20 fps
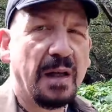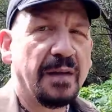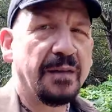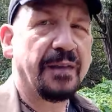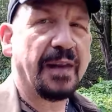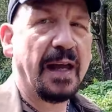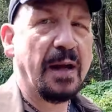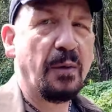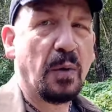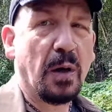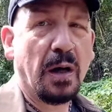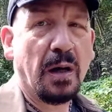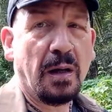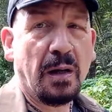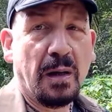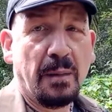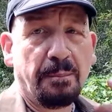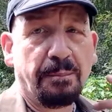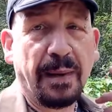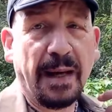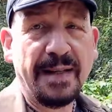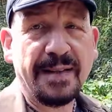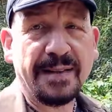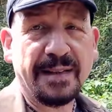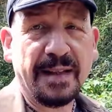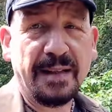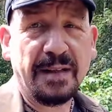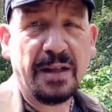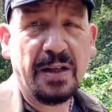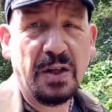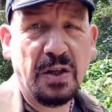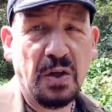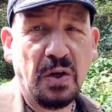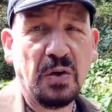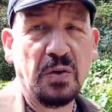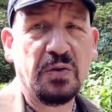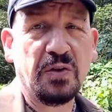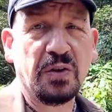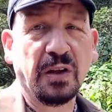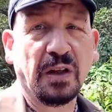they were based in
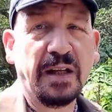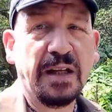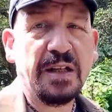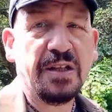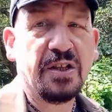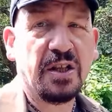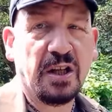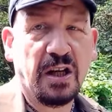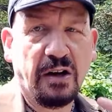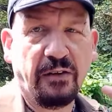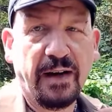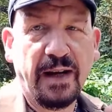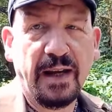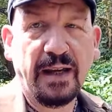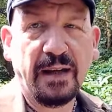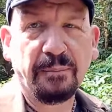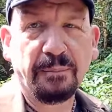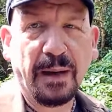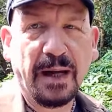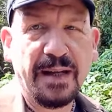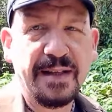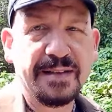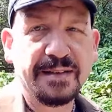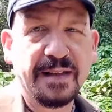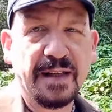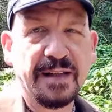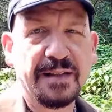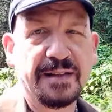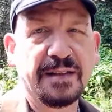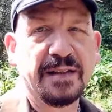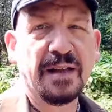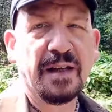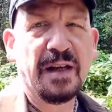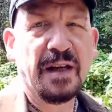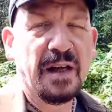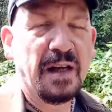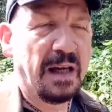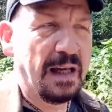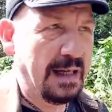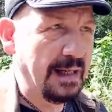huge legionary bases.
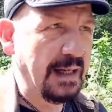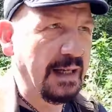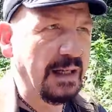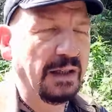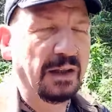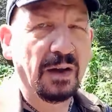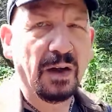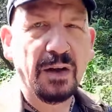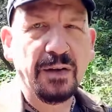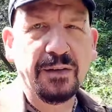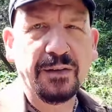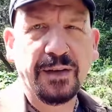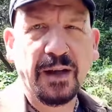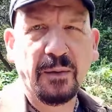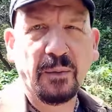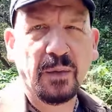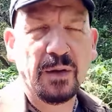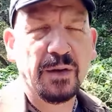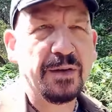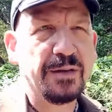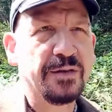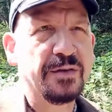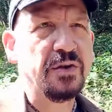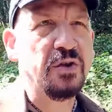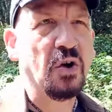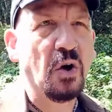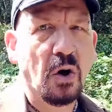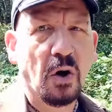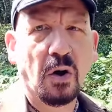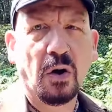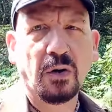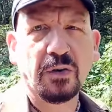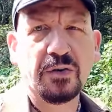In England it was York,